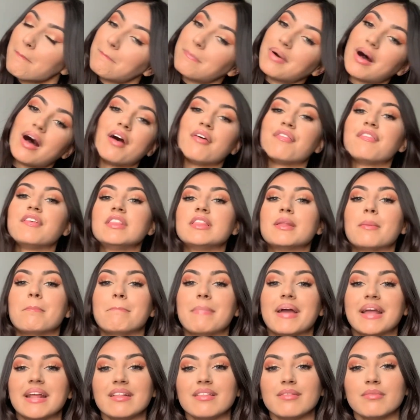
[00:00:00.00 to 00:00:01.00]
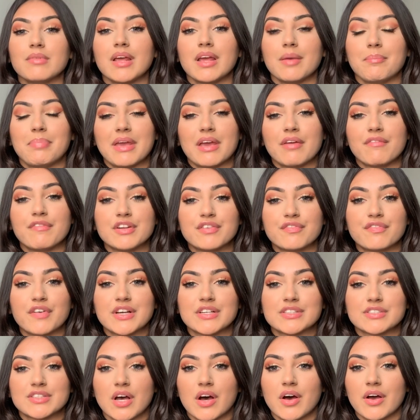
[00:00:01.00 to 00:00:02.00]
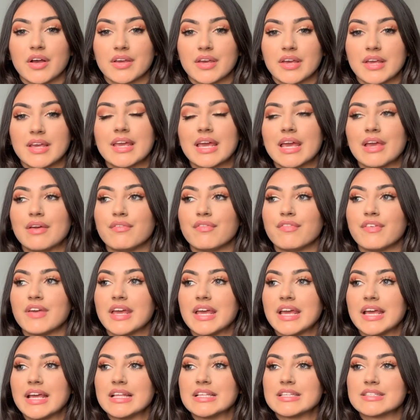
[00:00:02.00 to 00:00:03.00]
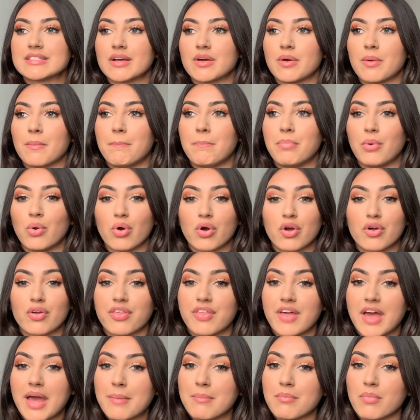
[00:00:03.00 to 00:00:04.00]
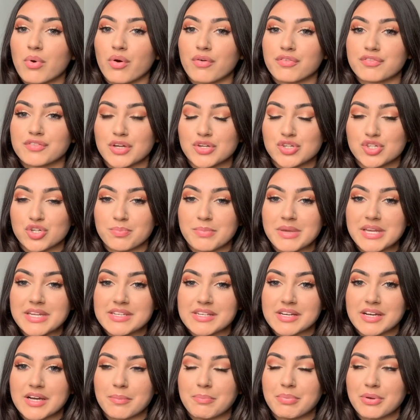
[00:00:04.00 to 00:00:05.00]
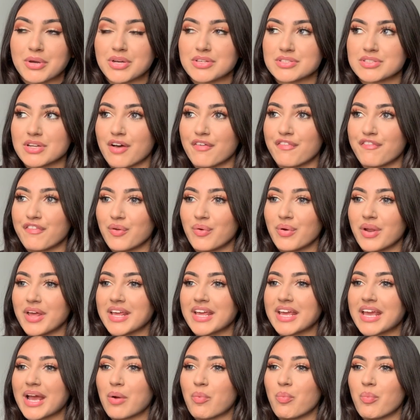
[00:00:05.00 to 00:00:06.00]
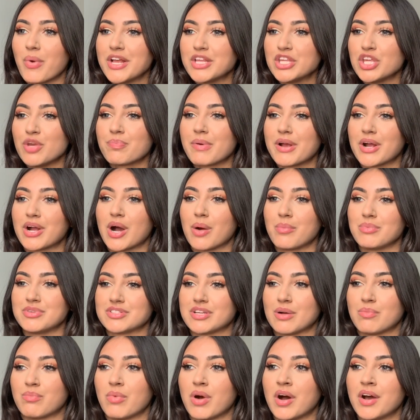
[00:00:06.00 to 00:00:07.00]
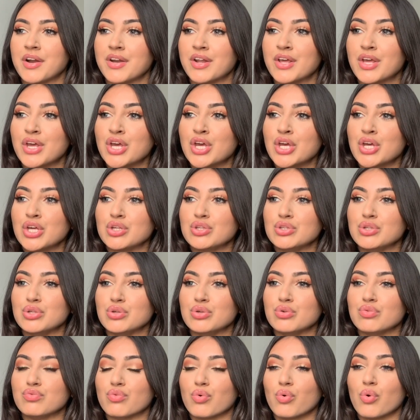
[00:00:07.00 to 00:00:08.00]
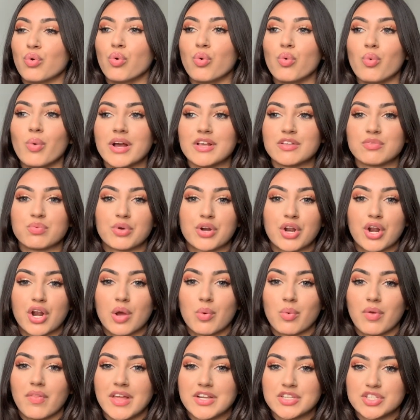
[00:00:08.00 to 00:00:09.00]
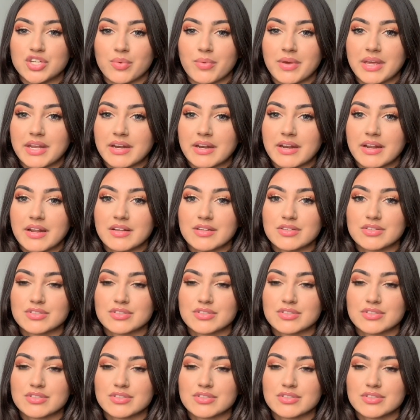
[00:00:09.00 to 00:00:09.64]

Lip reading: But I think the main bit of advice that I could give is block them off social media, because I feel like when you break up with someone, you always want to know what they're doing.